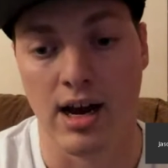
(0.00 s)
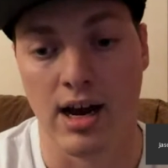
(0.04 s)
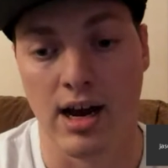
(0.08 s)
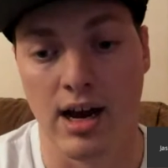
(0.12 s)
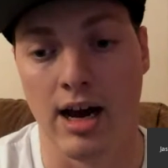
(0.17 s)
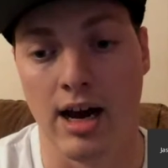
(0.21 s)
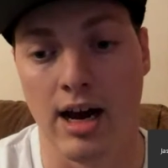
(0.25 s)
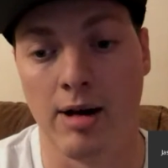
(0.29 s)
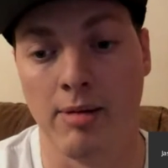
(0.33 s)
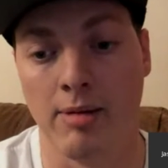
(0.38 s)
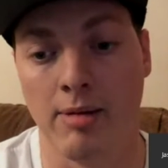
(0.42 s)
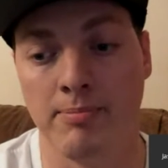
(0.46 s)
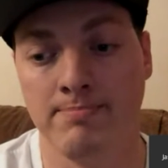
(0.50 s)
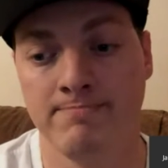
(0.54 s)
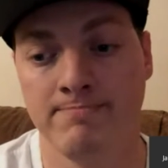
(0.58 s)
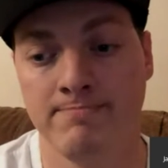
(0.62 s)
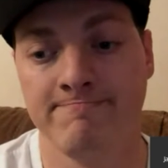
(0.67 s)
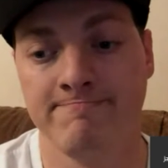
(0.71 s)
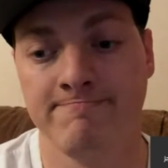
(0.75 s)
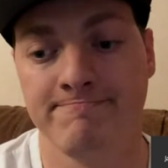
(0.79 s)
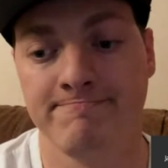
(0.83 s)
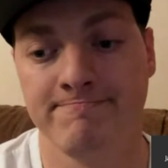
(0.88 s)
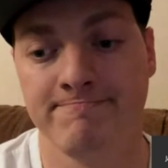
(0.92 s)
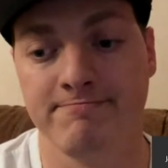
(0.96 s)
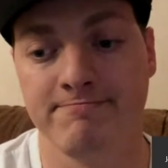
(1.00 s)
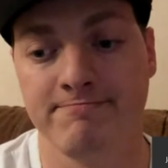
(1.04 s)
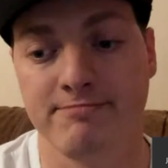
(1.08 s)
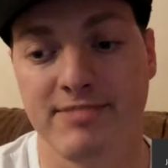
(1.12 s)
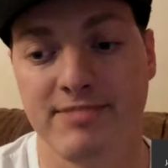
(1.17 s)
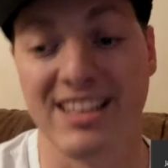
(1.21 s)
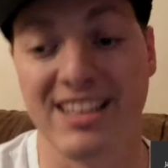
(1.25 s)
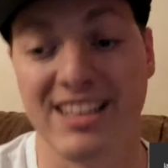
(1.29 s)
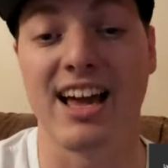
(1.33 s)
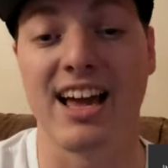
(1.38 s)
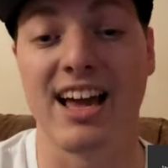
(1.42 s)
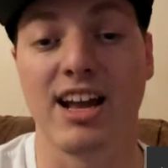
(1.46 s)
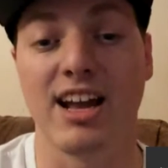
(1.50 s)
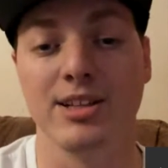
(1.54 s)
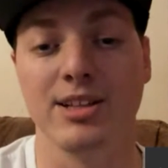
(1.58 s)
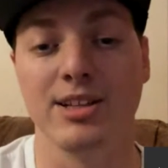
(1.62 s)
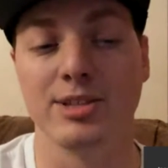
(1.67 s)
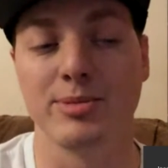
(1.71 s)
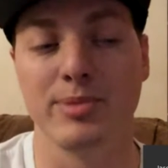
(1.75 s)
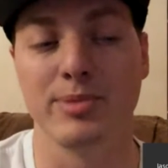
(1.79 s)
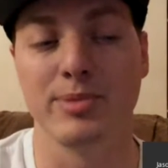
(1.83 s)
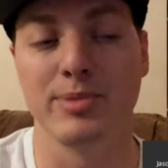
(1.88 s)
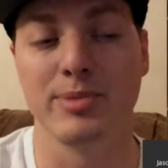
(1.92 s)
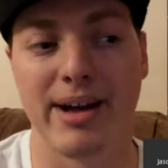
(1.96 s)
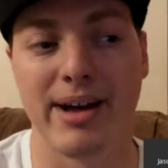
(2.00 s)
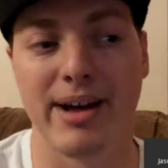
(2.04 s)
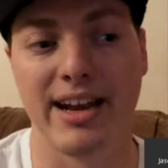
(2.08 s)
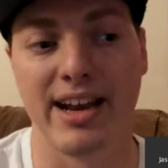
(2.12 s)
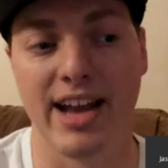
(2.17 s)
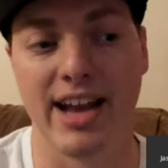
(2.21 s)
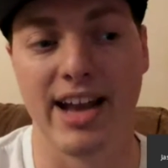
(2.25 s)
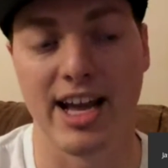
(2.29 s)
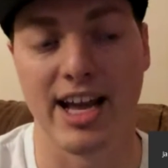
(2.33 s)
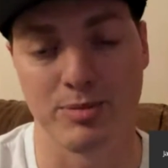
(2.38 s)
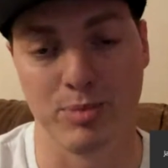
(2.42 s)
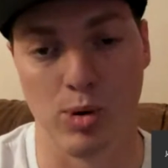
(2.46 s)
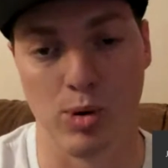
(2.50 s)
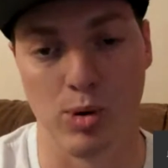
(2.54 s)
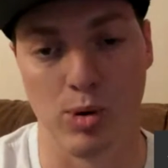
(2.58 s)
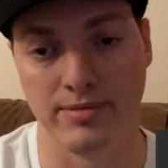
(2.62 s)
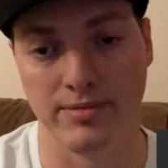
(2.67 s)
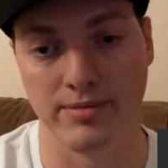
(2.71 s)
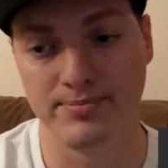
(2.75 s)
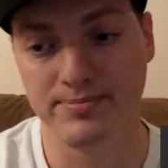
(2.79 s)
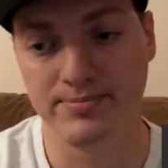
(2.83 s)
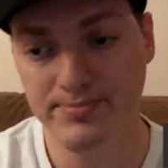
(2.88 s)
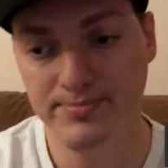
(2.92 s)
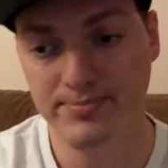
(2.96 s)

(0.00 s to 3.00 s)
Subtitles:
And that kind of leads me to my next point.